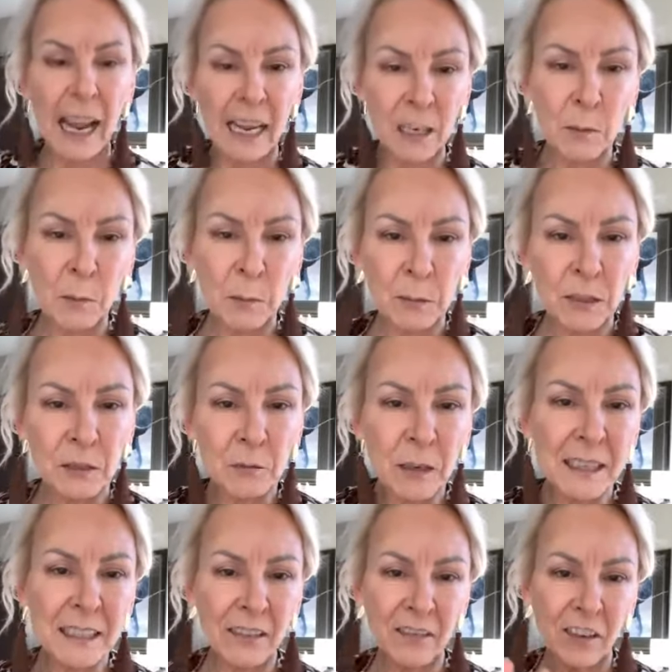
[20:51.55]
animal print
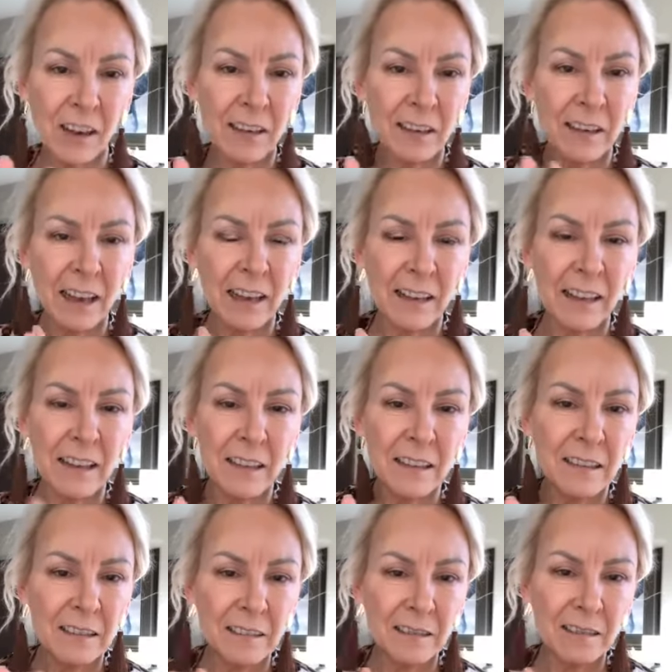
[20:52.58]
ones. I've got, I
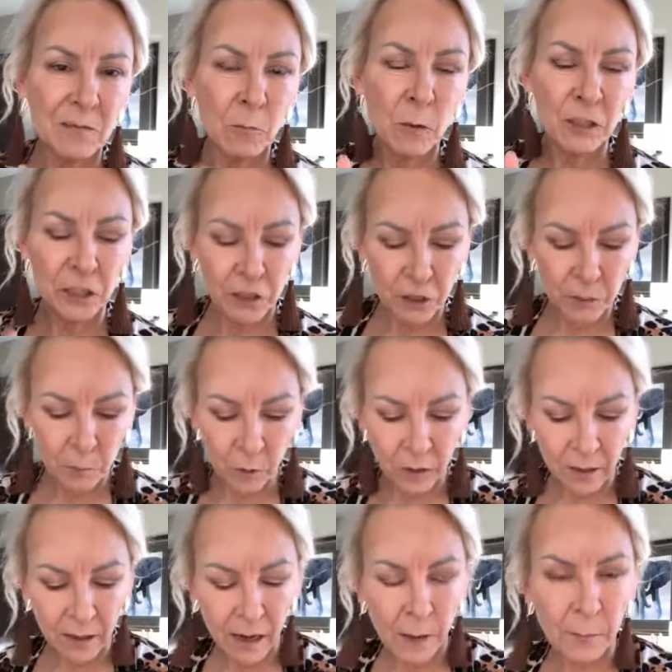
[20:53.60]
think, one or two
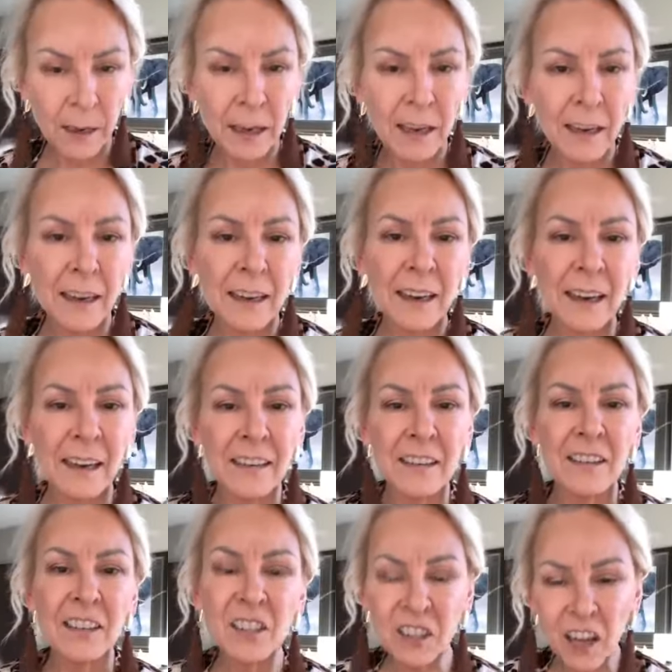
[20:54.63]
more coming
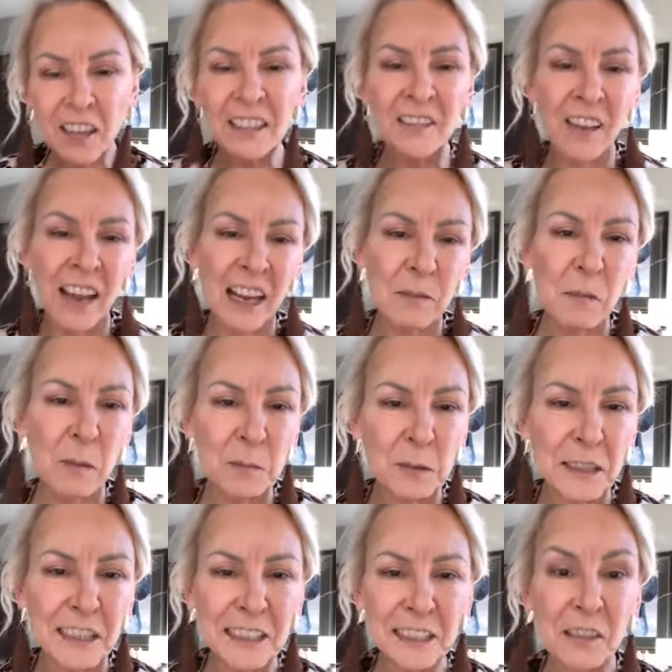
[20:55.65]
and lots of animal
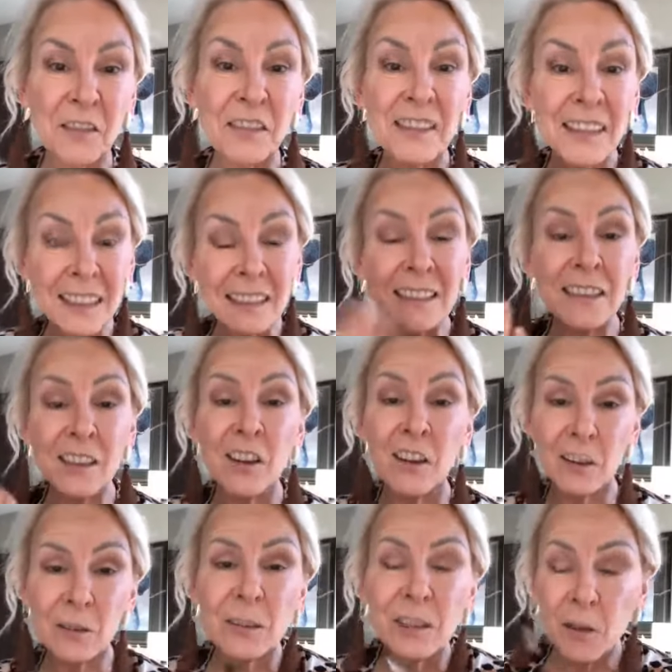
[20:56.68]
print. So this
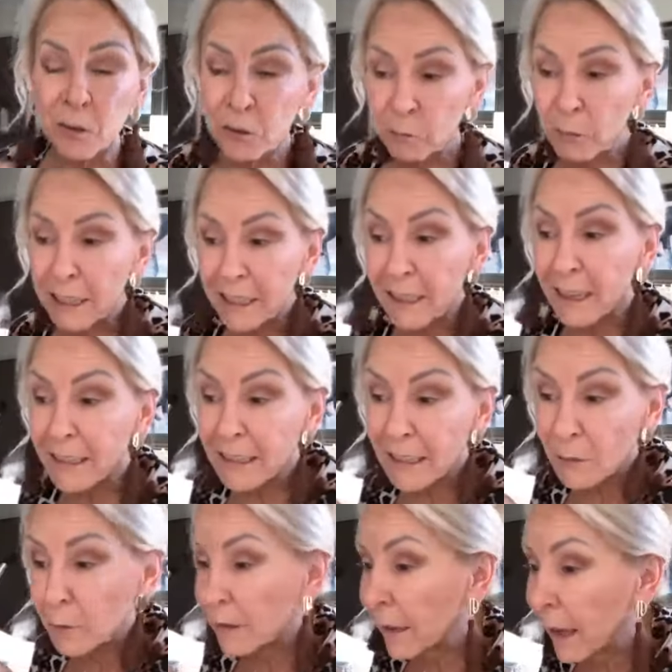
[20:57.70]
look goes really
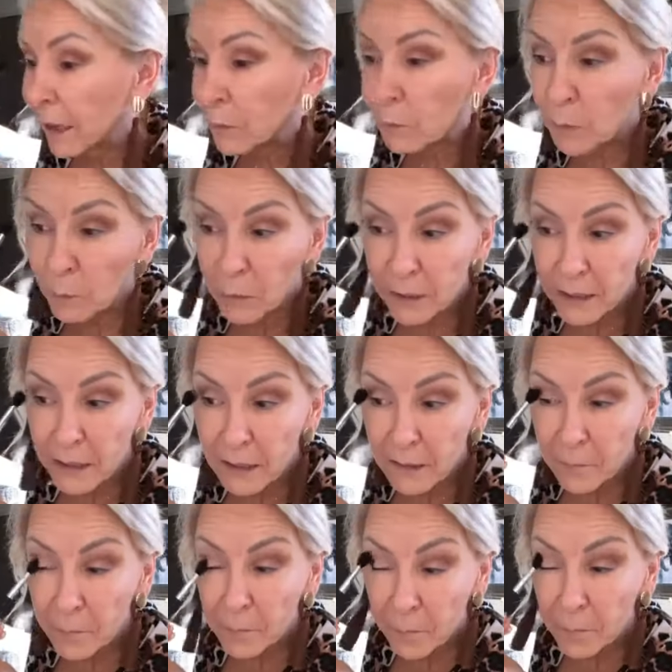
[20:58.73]
nicely with animal print.
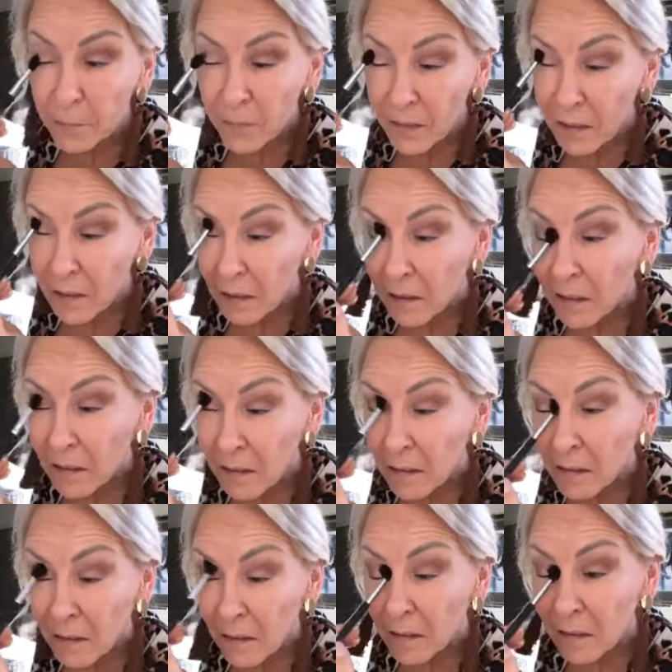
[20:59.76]

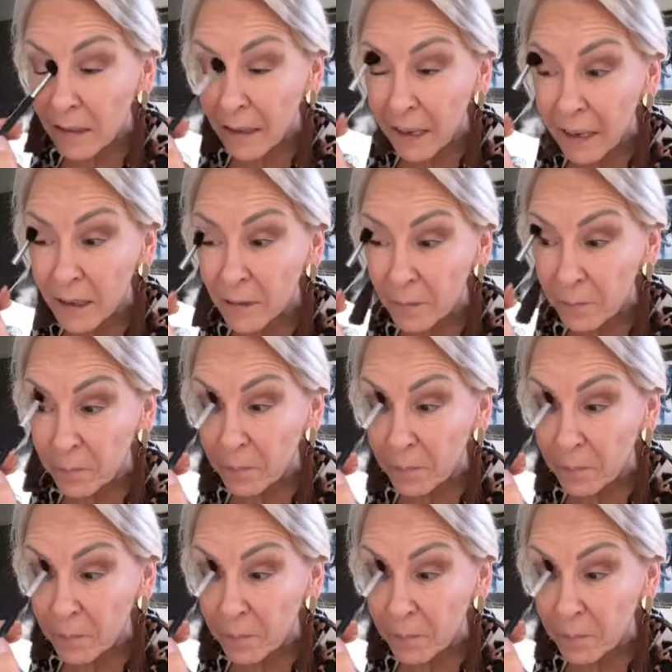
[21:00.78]
Okay.